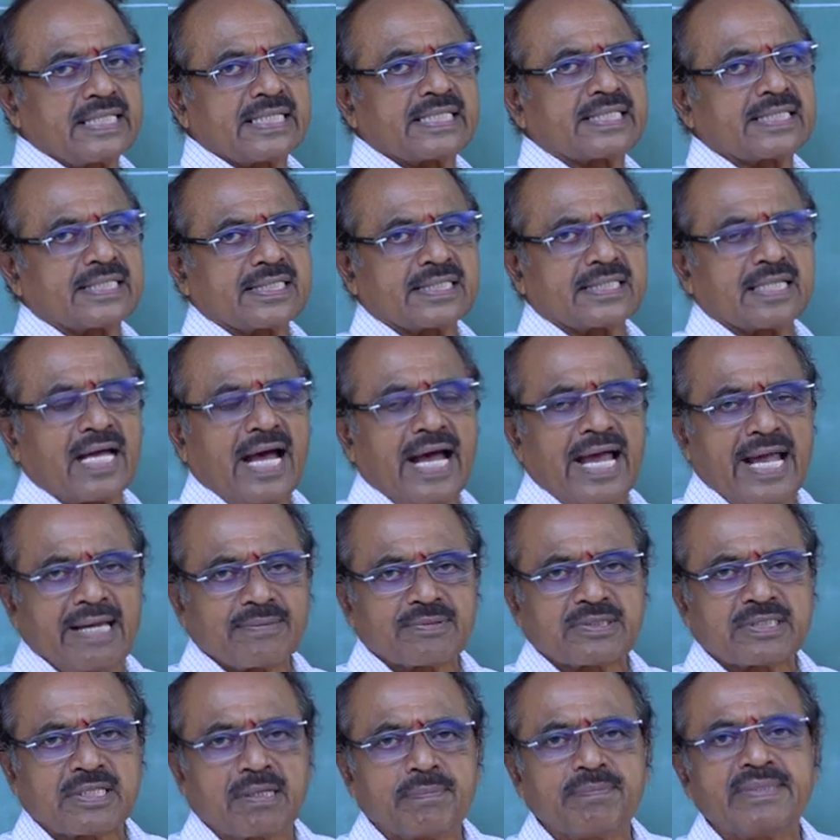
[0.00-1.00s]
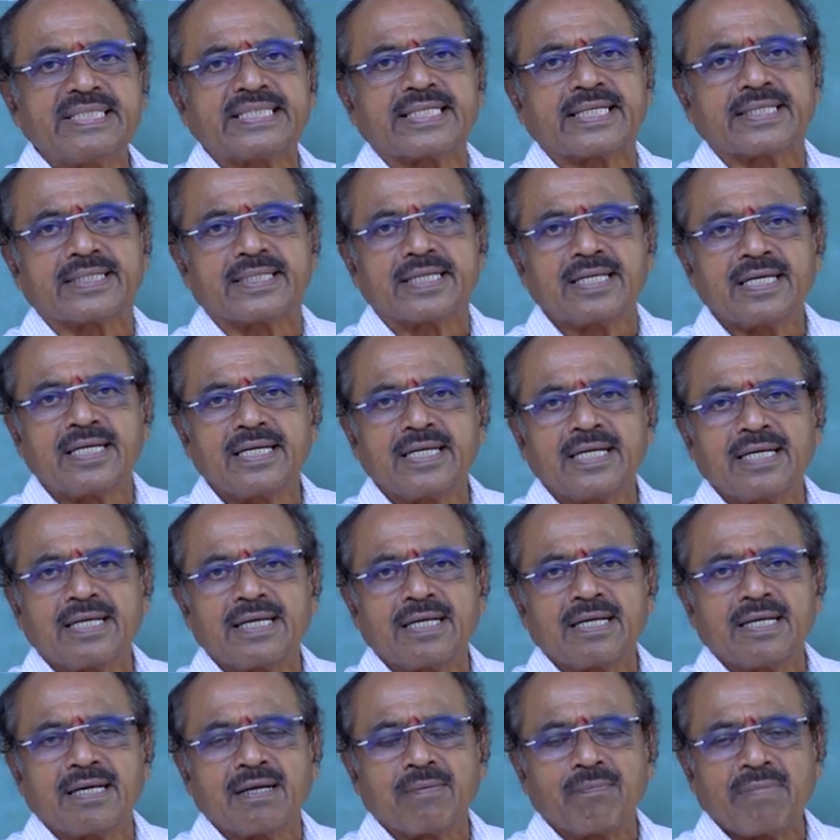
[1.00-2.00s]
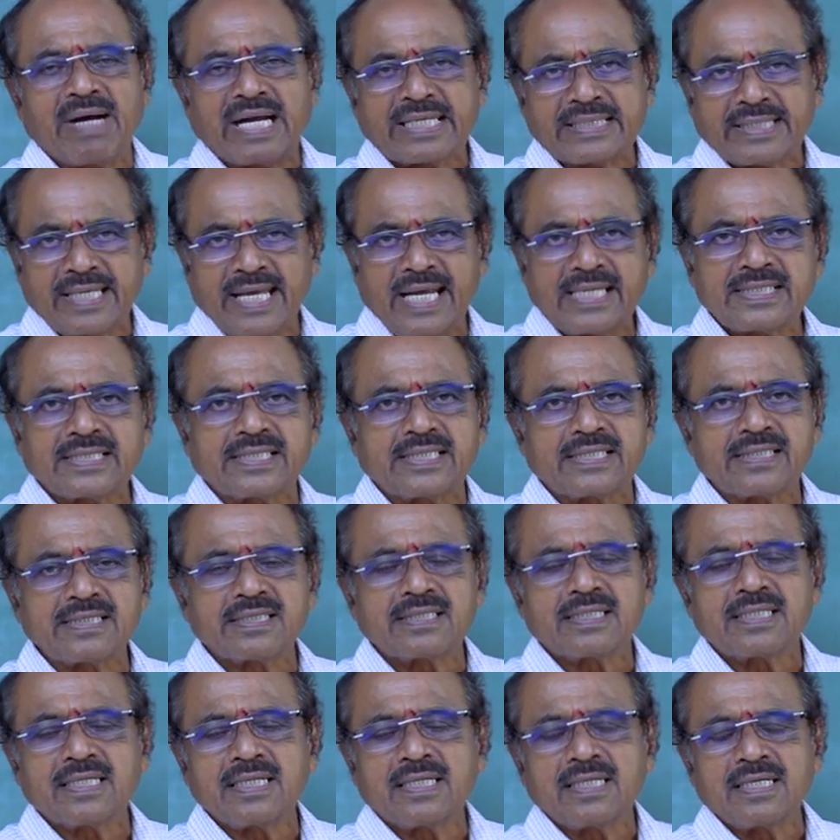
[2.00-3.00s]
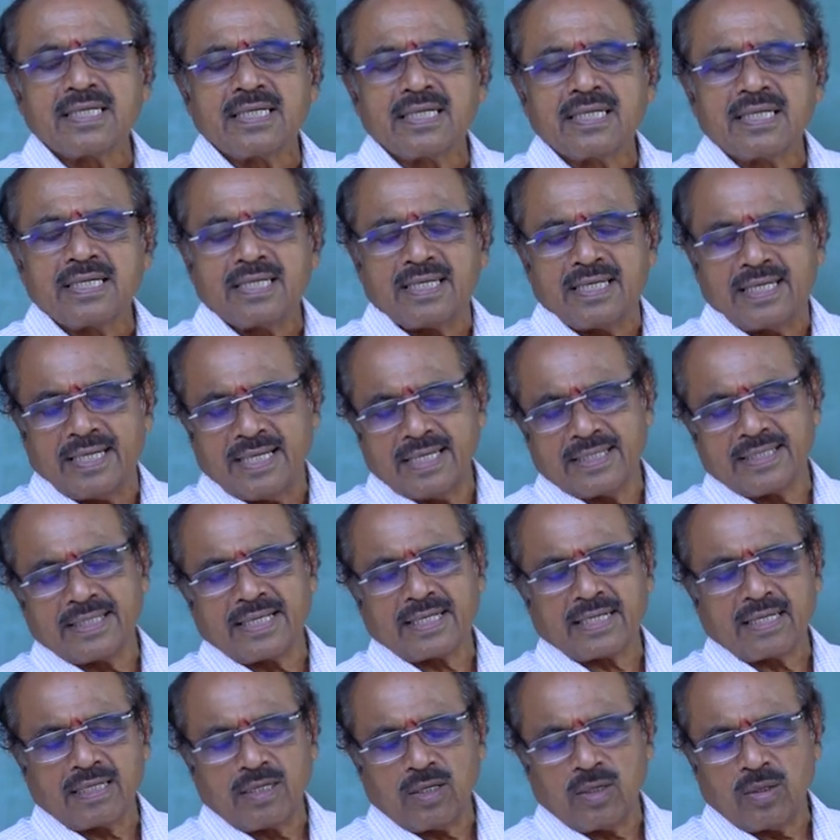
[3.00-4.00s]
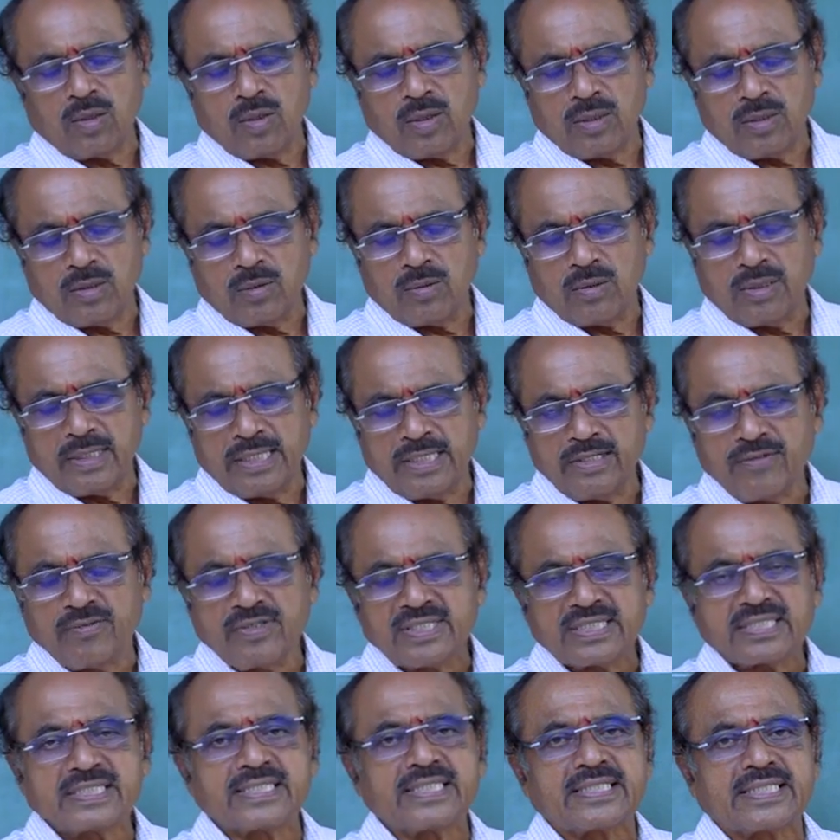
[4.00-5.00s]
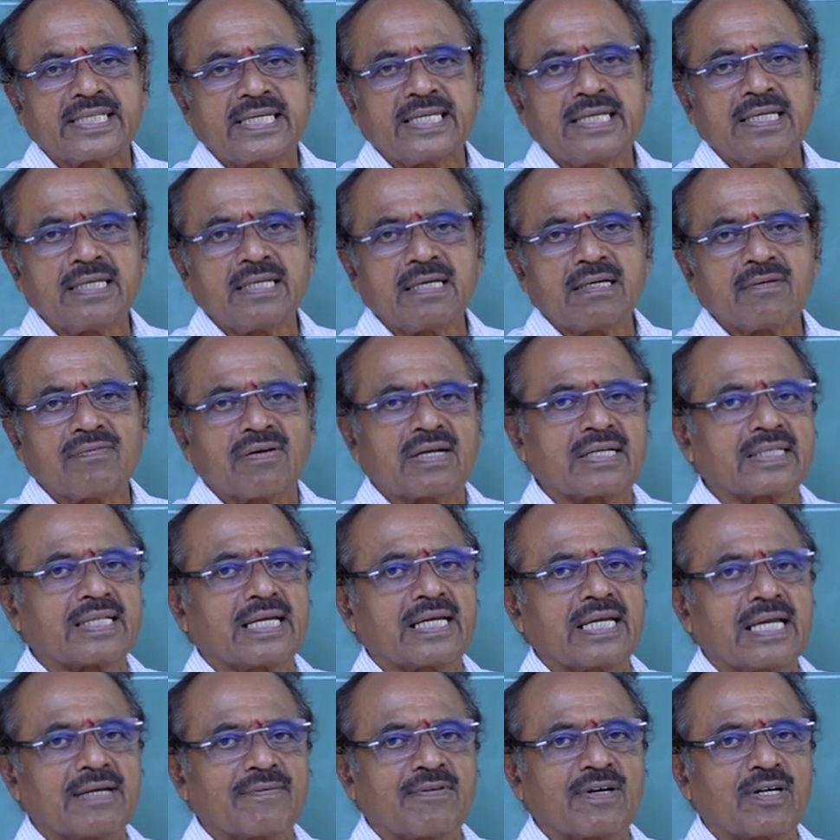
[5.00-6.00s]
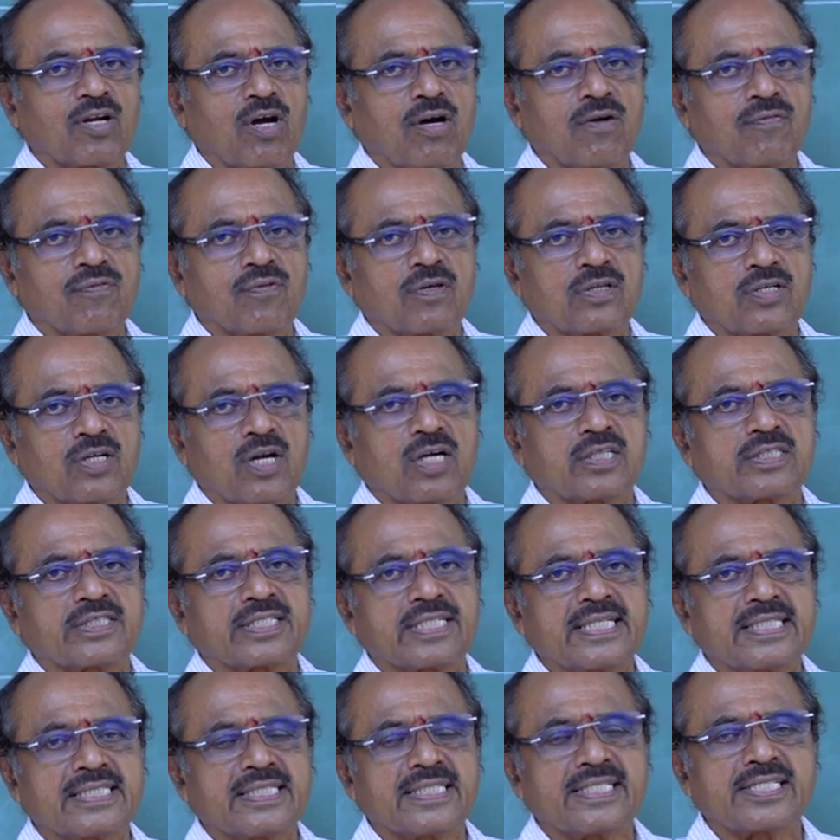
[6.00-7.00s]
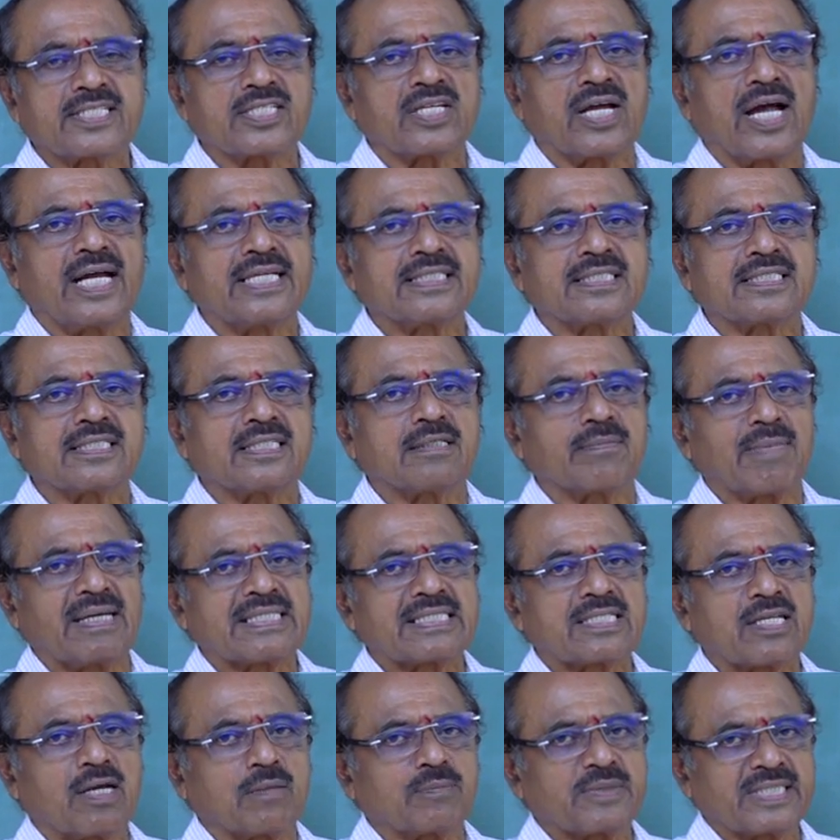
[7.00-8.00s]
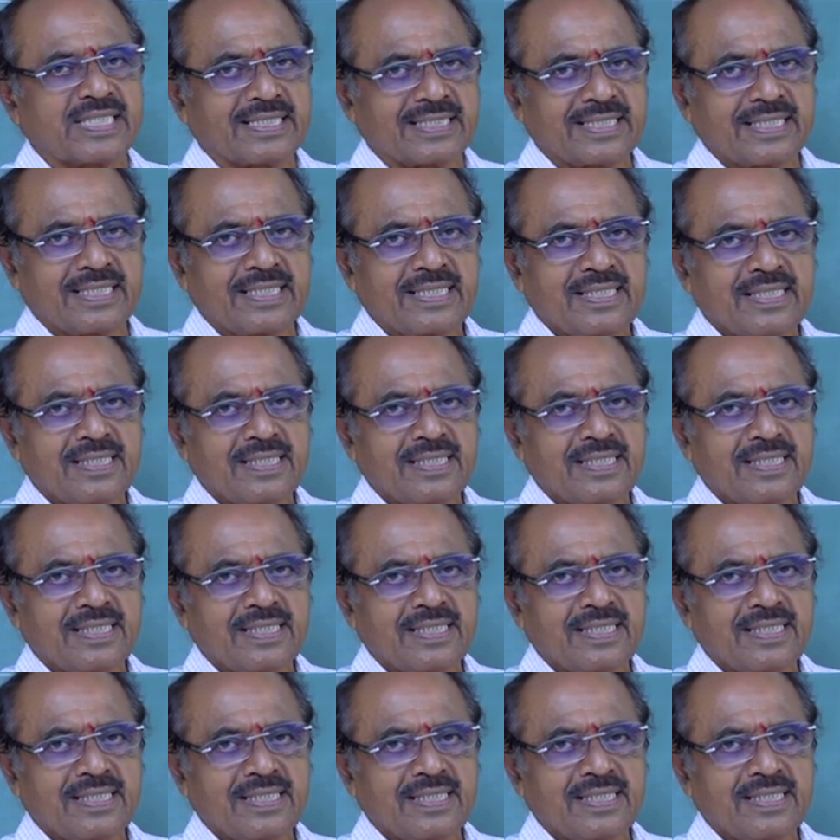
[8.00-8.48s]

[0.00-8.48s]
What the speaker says: thesis. I have submitted my thesis in the university for the award of doctorate in science in my subject.